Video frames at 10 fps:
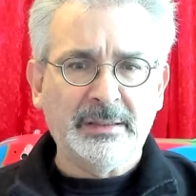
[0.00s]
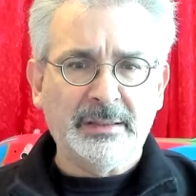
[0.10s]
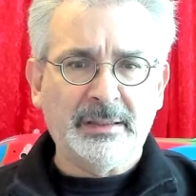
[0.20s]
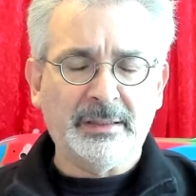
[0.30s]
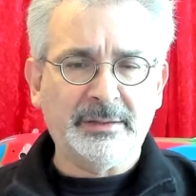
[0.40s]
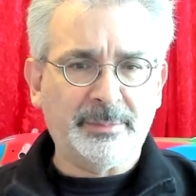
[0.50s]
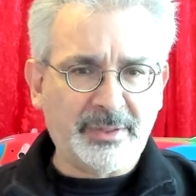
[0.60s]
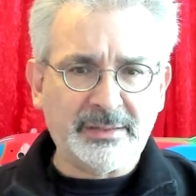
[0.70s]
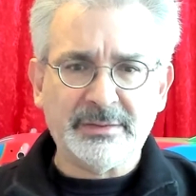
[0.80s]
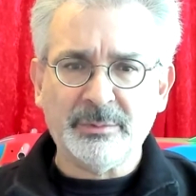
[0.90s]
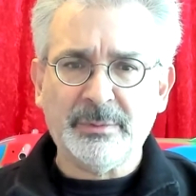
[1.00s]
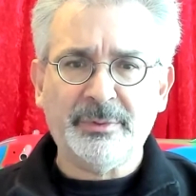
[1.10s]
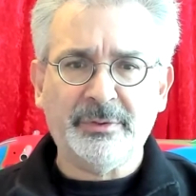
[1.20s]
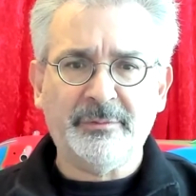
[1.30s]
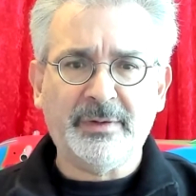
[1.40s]
The Apprentice
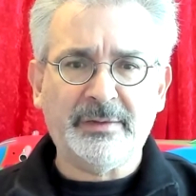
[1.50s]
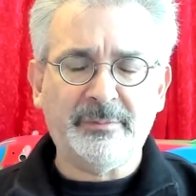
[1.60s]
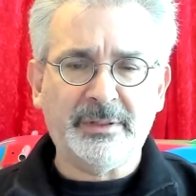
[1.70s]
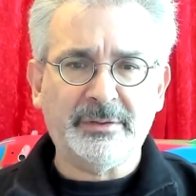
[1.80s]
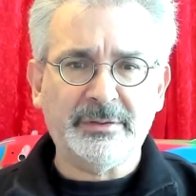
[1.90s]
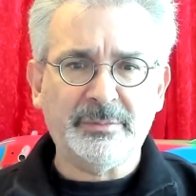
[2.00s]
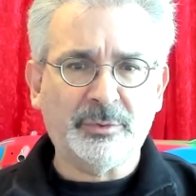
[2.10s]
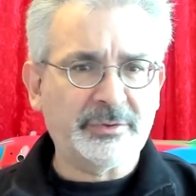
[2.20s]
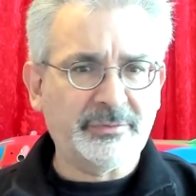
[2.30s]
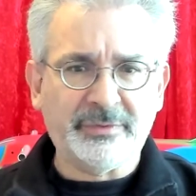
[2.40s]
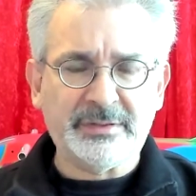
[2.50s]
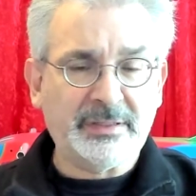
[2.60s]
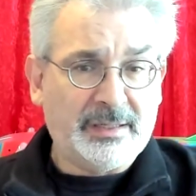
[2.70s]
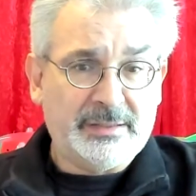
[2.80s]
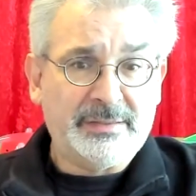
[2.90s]
1.5 meter is more
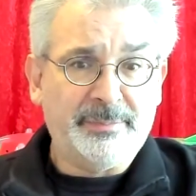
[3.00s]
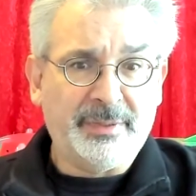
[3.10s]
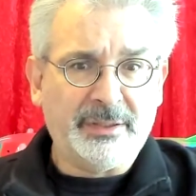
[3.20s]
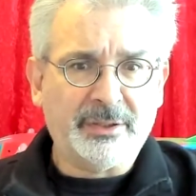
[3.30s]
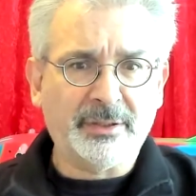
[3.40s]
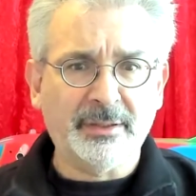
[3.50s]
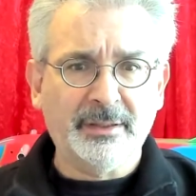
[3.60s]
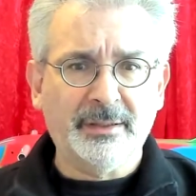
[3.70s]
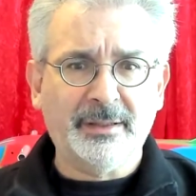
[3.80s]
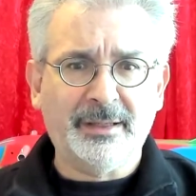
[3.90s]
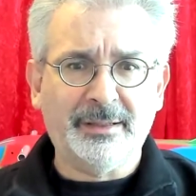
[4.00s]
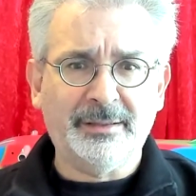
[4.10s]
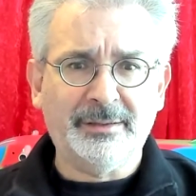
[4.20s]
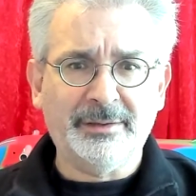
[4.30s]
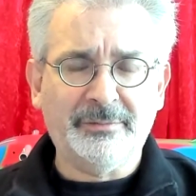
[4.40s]
sophisticated, it's bigger,
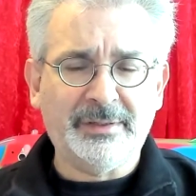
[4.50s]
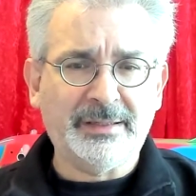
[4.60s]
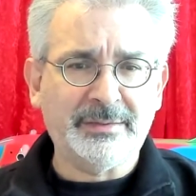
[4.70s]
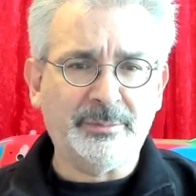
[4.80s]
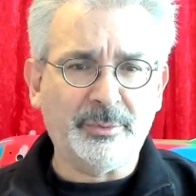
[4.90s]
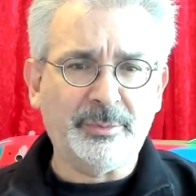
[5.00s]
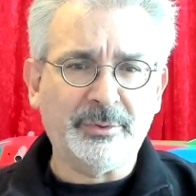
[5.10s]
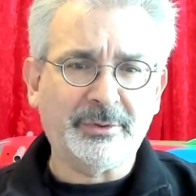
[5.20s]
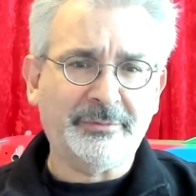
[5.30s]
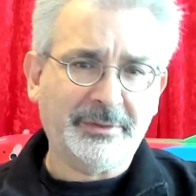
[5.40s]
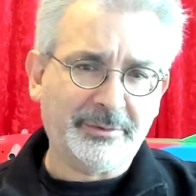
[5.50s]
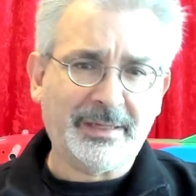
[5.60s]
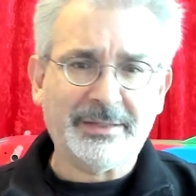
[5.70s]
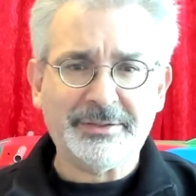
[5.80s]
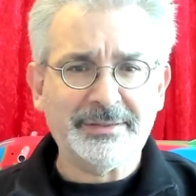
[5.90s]
and if it has a boo-boo or if it
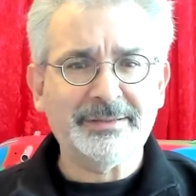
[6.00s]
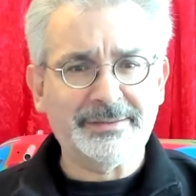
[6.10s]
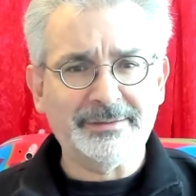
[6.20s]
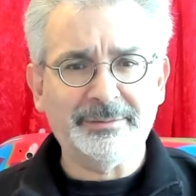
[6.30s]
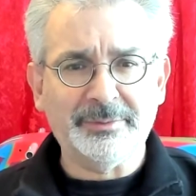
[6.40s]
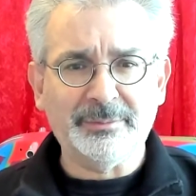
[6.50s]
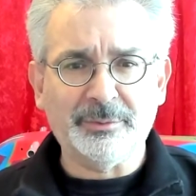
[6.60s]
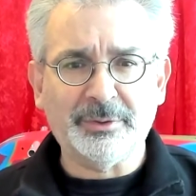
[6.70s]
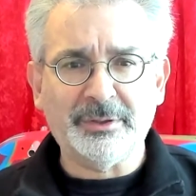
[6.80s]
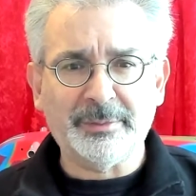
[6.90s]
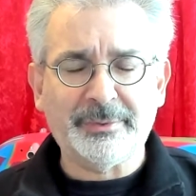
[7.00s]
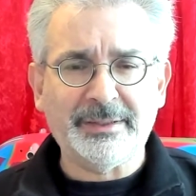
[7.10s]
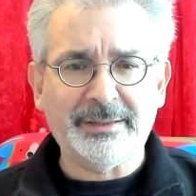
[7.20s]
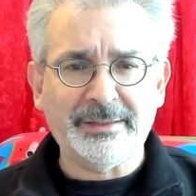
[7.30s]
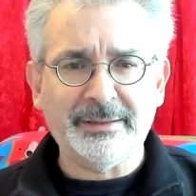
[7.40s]
crashes, it's a little bit more
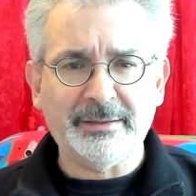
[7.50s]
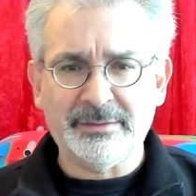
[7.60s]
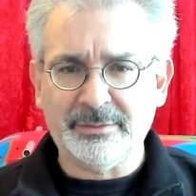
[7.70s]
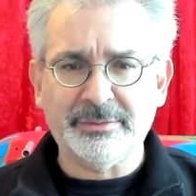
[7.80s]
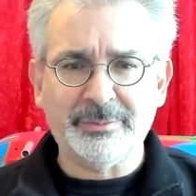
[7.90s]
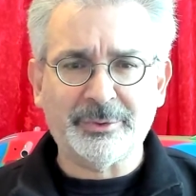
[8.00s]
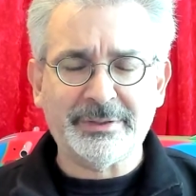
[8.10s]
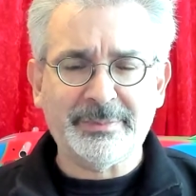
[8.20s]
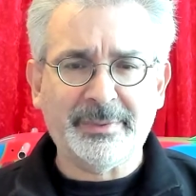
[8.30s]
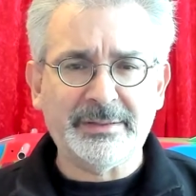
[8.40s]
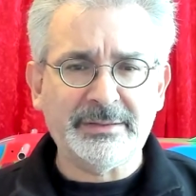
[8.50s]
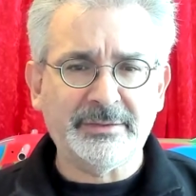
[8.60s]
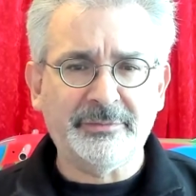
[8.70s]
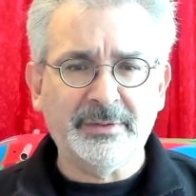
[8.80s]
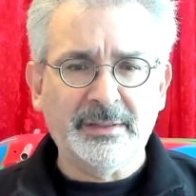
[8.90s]
heartbreaking, and it's also more
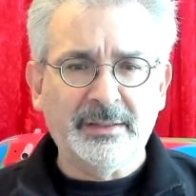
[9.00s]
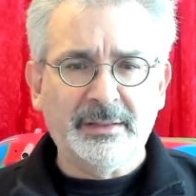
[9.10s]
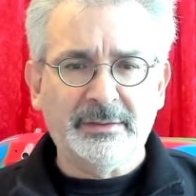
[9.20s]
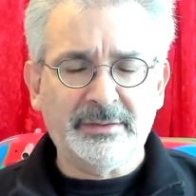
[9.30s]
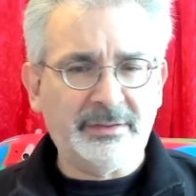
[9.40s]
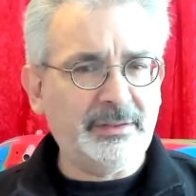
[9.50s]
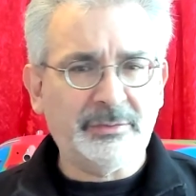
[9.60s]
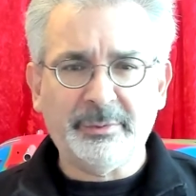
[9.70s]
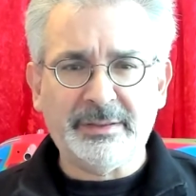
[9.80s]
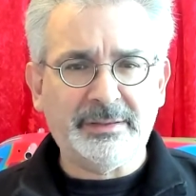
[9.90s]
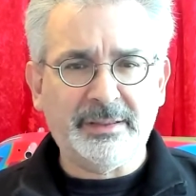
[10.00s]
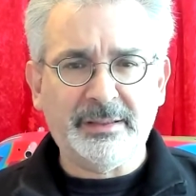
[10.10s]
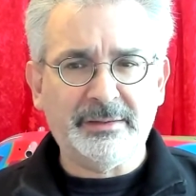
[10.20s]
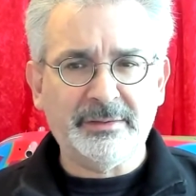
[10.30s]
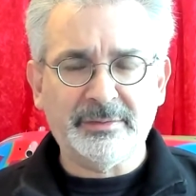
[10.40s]
expensive. The
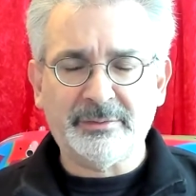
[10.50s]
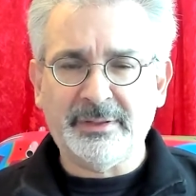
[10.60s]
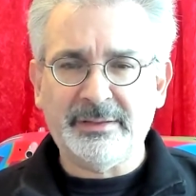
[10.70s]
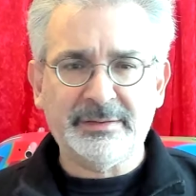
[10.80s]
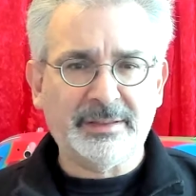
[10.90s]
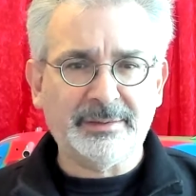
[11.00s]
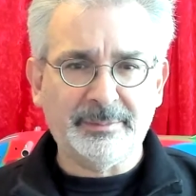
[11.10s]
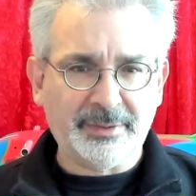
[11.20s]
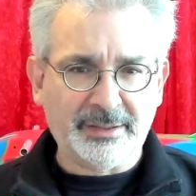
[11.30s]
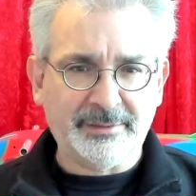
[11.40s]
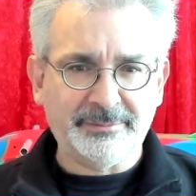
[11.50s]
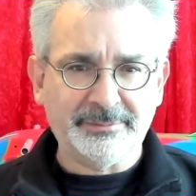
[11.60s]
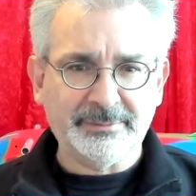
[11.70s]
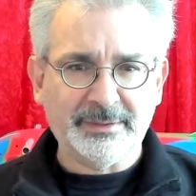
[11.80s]
T28 is a great second plane.